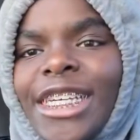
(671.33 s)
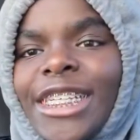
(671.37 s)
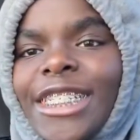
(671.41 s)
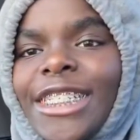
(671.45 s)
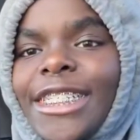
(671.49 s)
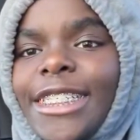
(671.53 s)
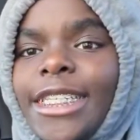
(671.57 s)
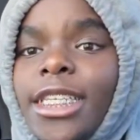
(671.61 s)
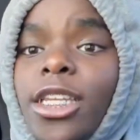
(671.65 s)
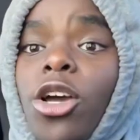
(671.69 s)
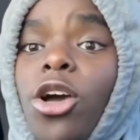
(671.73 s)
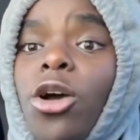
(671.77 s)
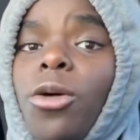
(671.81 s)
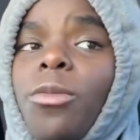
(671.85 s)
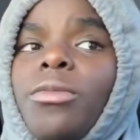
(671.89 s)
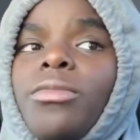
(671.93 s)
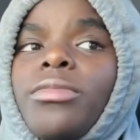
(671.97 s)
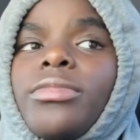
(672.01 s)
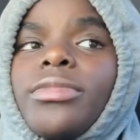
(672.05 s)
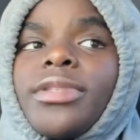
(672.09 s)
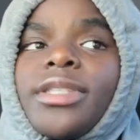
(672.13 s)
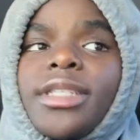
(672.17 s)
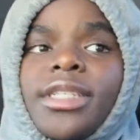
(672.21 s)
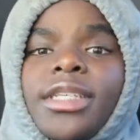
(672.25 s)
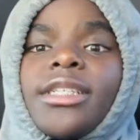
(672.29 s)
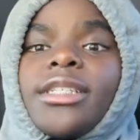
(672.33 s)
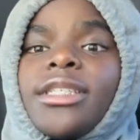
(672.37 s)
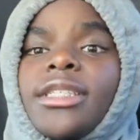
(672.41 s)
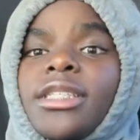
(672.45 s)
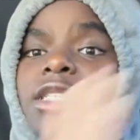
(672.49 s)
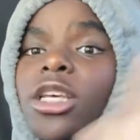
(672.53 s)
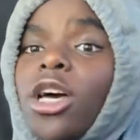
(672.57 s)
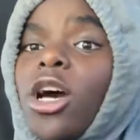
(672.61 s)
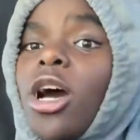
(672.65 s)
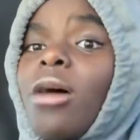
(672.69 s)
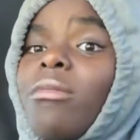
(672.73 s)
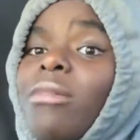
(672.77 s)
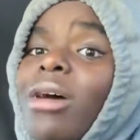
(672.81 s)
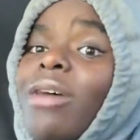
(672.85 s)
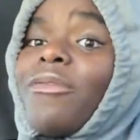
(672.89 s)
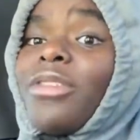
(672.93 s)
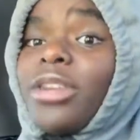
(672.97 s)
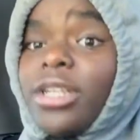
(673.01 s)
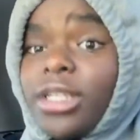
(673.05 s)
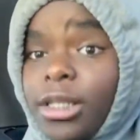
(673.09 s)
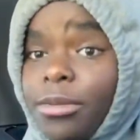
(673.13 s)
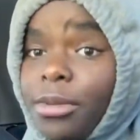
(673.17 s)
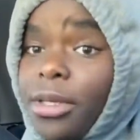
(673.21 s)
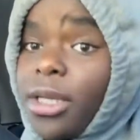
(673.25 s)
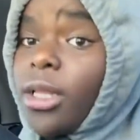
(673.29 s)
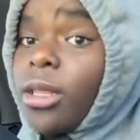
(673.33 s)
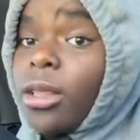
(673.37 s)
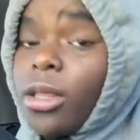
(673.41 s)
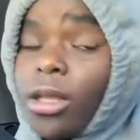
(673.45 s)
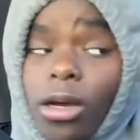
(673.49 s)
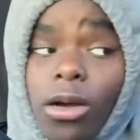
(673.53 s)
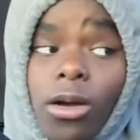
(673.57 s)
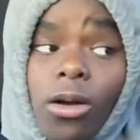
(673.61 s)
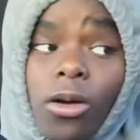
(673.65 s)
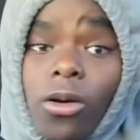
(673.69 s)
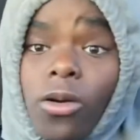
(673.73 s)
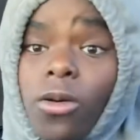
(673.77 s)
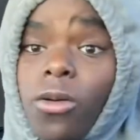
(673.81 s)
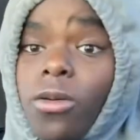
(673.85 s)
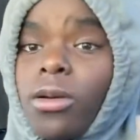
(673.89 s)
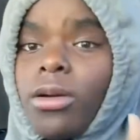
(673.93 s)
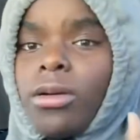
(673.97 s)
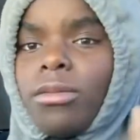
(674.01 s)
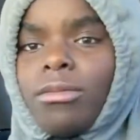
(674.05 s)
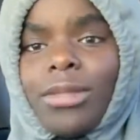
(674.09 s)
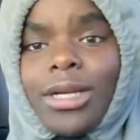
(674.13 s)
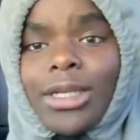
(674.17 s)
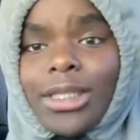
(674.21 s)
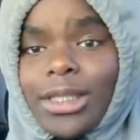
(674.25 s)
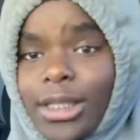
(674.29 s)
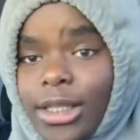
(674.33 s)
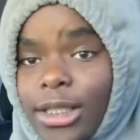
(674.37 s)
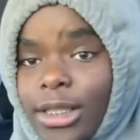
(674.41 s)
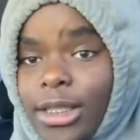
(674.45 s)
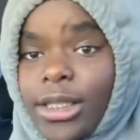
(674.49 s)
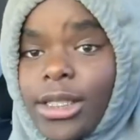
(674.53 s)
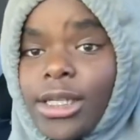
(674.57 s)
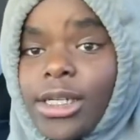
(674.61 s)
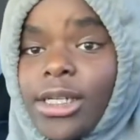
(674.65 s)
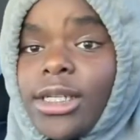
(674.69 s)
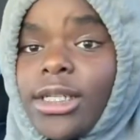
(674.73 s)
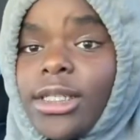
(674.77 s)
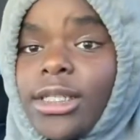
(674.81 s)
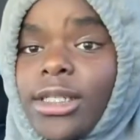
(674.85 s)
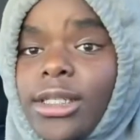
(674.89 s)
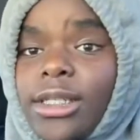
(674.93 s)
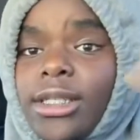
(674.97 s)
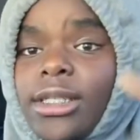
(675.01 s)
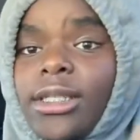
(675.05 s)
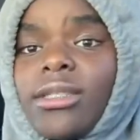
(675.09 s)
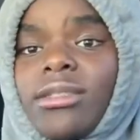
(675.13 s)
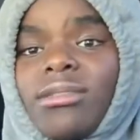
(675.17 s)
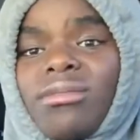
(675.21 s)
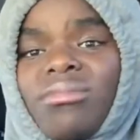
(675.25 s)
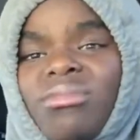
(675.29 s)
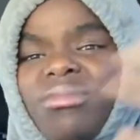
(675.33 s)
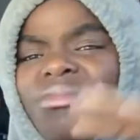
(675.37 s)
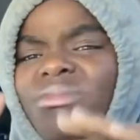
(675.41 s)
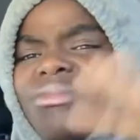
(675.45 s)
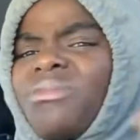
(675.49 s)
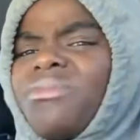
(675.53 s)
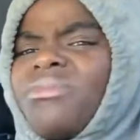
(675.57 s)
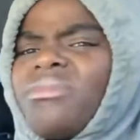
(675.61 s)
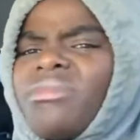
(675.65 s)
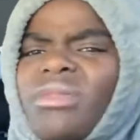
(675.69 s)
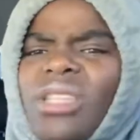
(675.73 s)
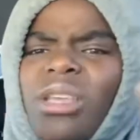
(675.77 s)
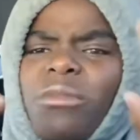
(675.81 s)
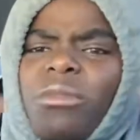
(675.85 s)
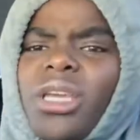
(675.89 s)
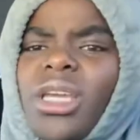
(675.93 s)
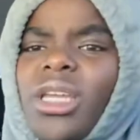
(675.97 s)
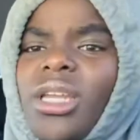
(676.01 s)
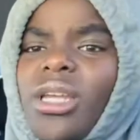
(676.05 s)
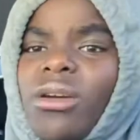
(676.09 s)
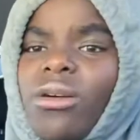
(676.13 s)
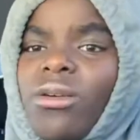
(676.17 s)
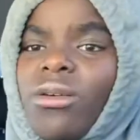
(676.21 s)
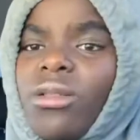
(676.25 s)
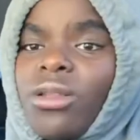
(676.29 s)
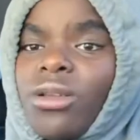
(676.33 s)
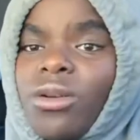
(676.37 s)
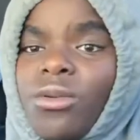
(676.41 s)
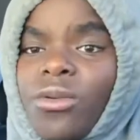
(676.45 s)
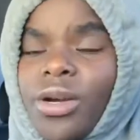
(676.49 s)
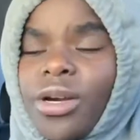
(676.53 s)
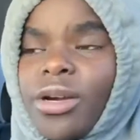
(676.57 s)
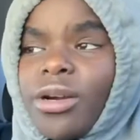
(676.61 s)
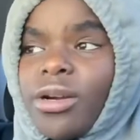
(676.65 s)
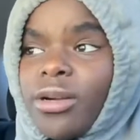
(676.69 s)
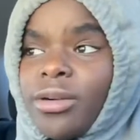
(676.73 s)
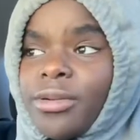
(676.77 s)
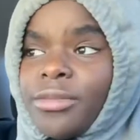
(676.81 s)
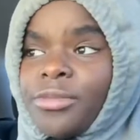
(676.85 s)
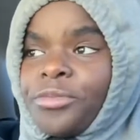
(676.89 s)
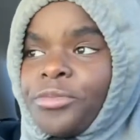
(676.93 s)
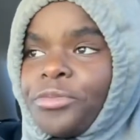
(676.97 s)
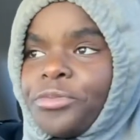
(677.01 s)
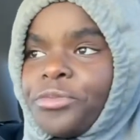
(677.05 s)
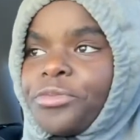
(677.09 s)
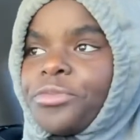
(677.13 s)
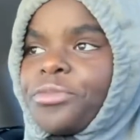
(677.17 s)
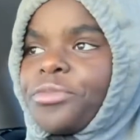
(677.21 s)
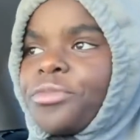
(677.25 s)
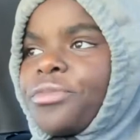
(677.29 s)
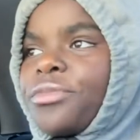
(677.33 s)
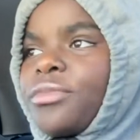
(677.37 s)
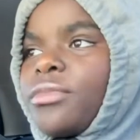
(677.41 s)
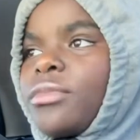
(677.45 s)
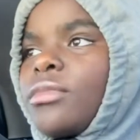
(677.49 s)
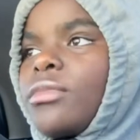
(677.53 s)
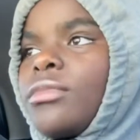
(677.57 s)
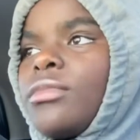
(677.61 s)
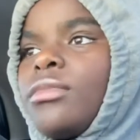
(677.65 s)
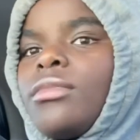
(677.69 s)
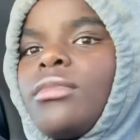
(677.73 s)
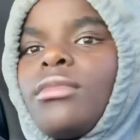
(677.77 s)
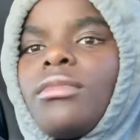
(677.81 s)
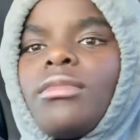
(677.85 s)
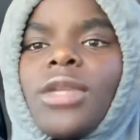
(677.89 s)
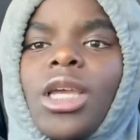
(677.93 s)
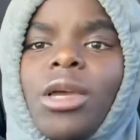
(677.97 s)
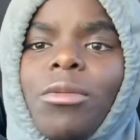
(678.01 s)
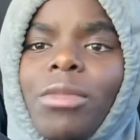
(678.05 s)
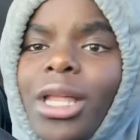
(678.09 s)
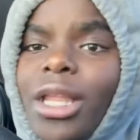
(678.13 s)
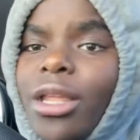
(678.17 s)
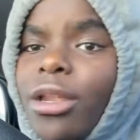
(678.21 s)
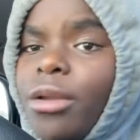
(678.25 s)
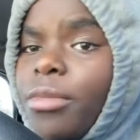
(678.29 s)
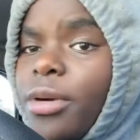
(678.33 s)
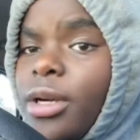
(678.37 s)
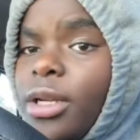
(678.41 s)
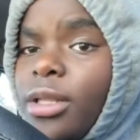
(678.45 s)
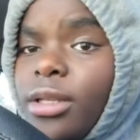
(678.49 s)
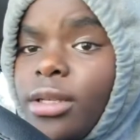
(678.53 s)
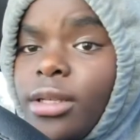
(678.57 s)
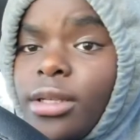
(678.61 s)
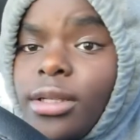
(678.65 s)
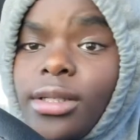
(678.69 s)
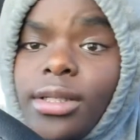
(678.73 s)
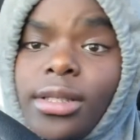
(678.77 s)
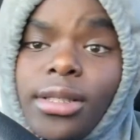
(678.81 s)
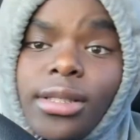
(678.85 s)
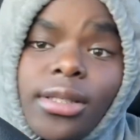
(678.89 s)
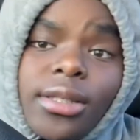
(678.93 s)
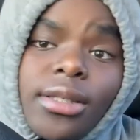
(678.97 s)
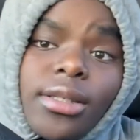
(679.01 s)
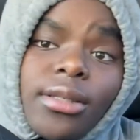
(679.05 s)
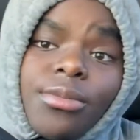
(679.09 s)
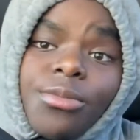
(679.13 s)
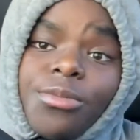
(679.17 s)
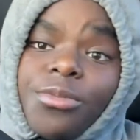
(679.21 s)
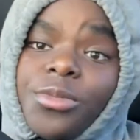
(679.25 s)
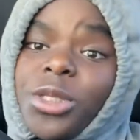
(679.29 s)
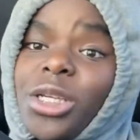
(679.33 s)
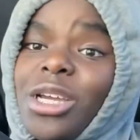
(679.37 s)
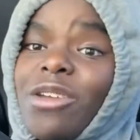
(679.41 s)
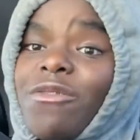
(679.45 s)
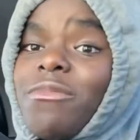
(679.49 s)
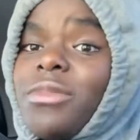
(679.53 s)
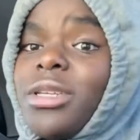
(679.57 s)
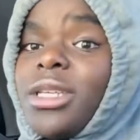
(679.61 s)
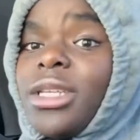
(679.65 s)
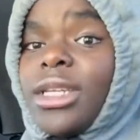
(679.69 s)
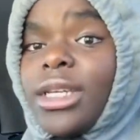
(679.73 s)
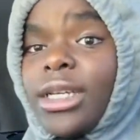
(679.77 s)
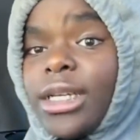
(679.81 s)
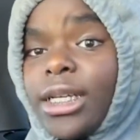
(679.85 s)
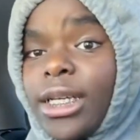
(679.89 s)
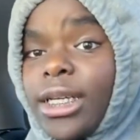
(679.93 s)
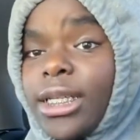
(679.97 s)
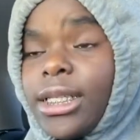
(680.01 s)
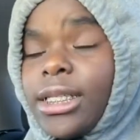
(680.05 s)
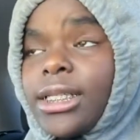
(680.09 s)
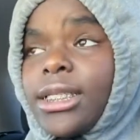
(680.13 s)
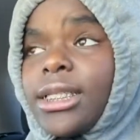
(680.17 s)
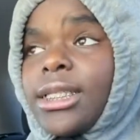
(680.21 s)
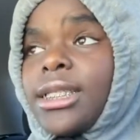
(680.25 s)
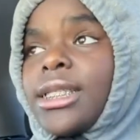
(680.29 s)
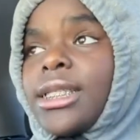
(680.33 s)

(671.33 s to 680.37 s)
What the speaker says: nope. So all my videos will be alone. My sisters, they be in their own little world. My little brothers drive me nuts.